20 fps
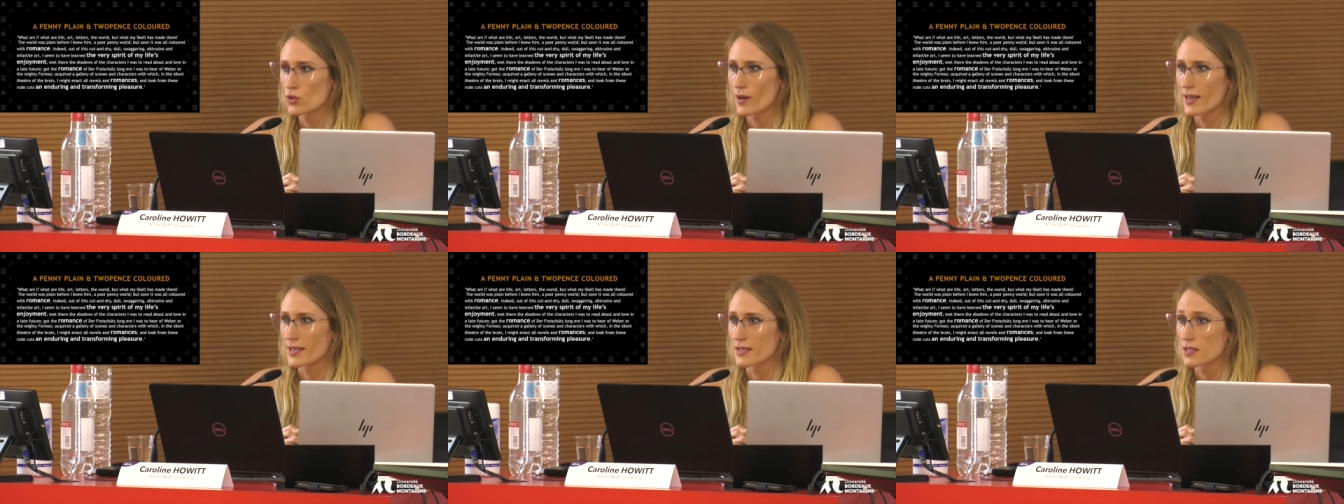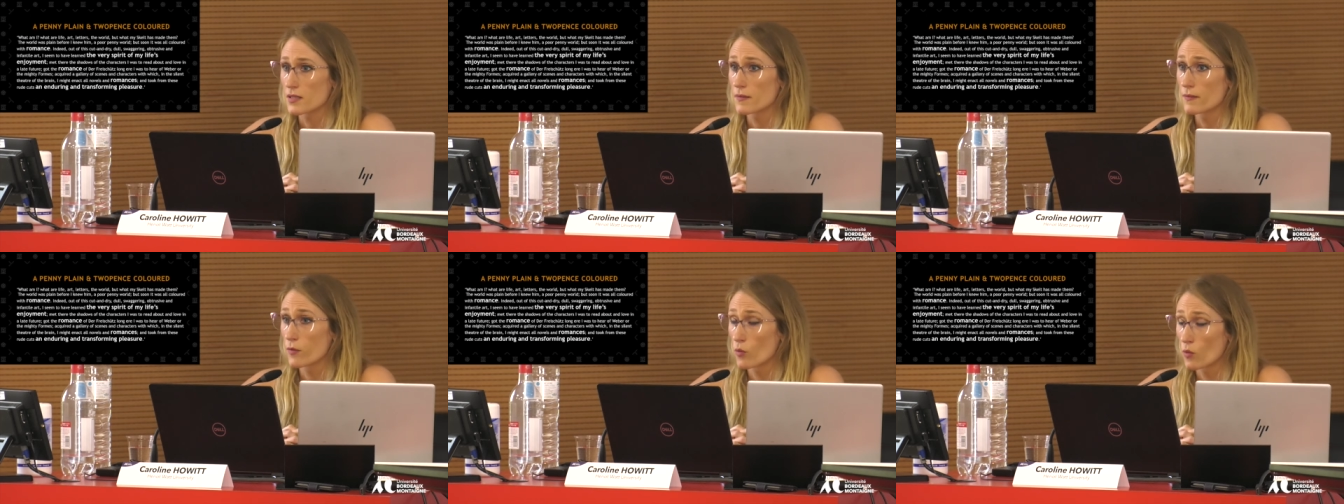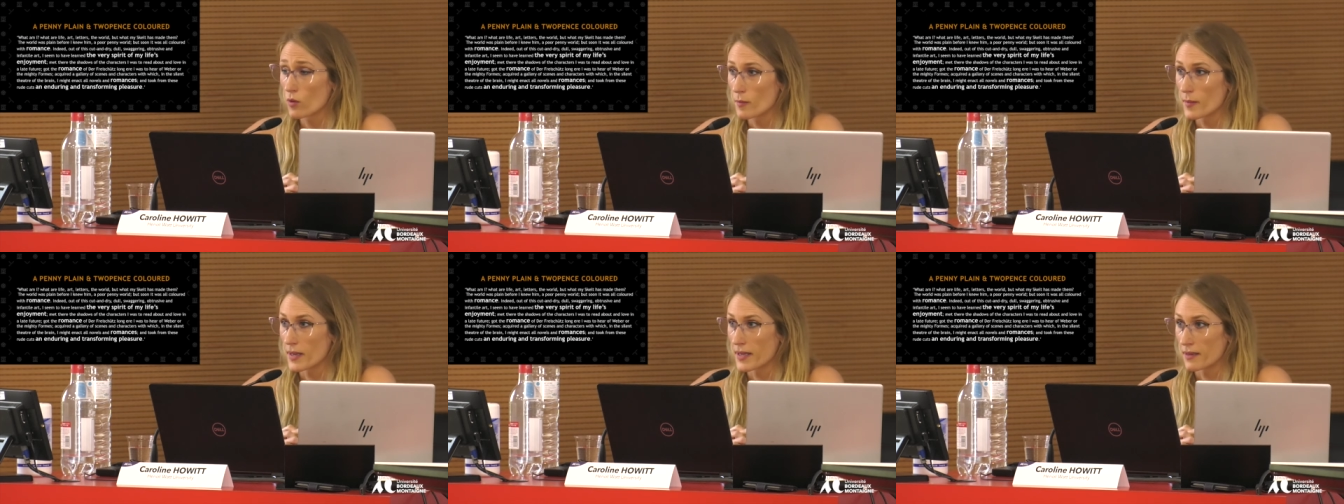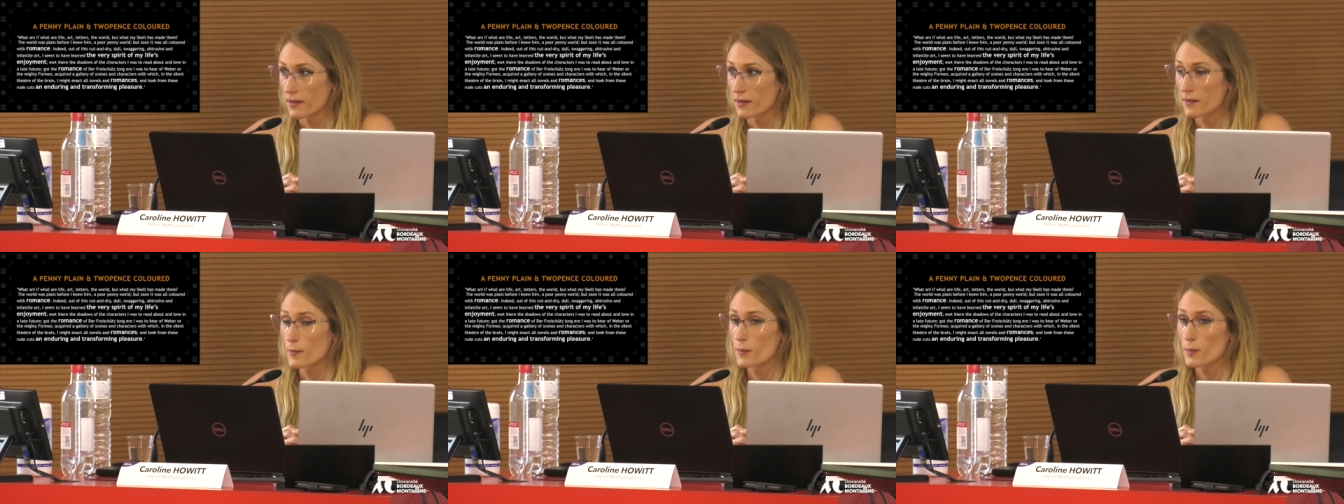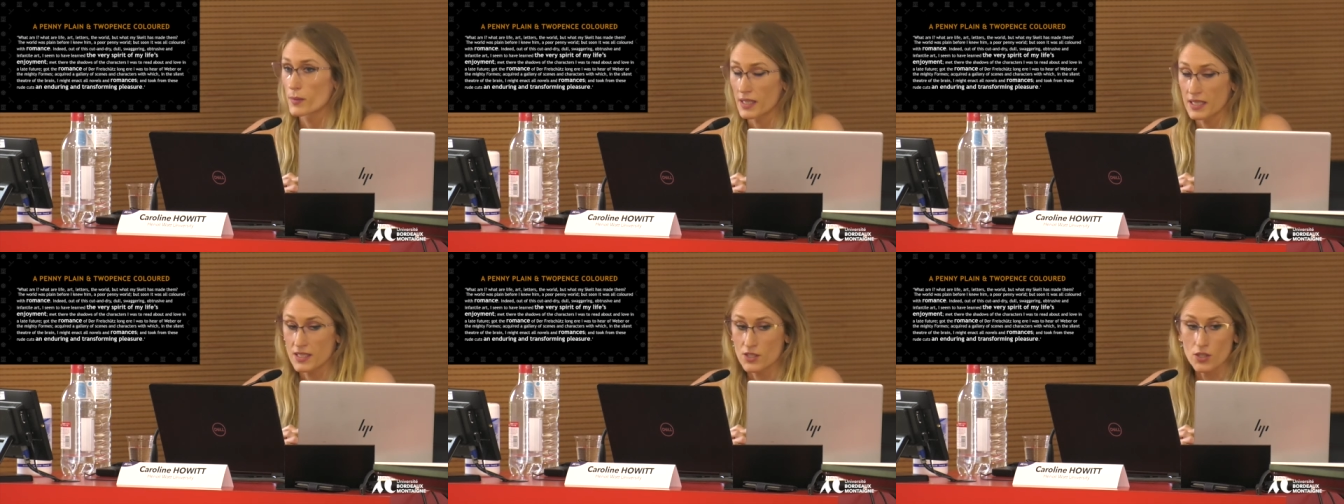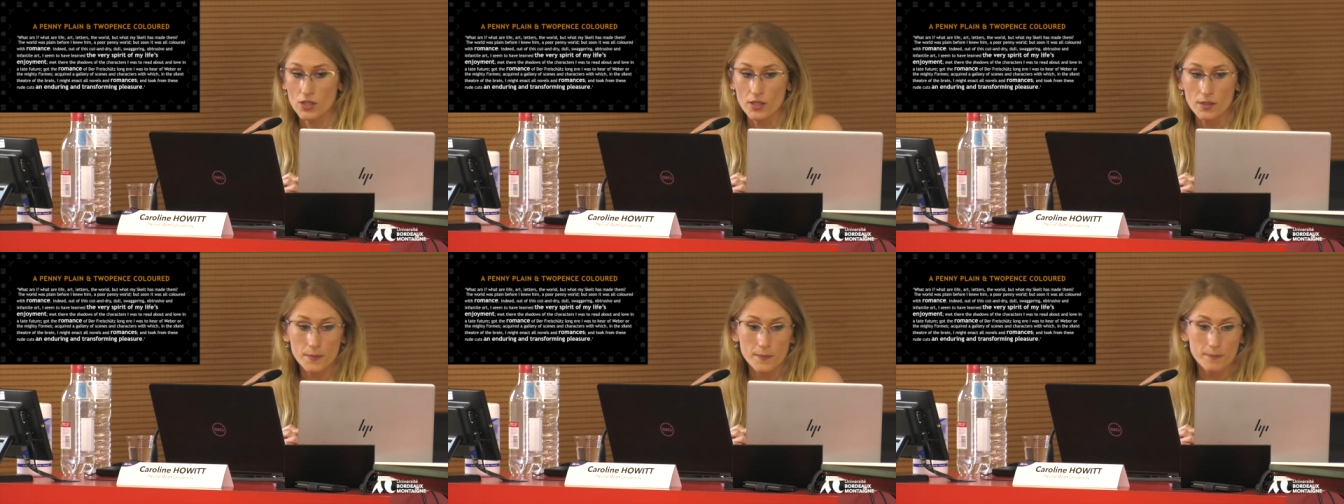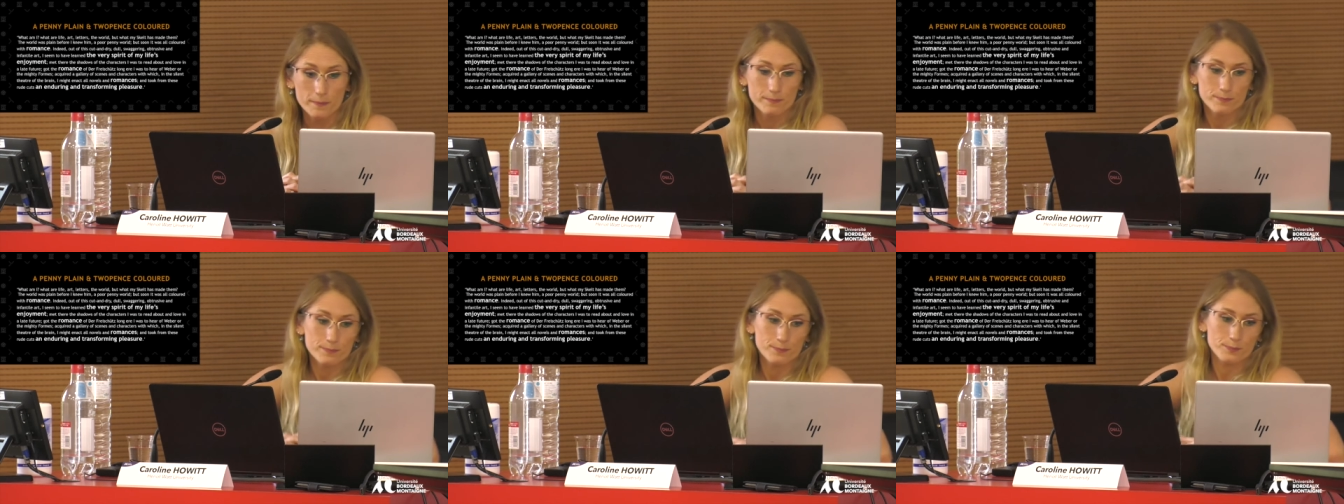transforming pleasure.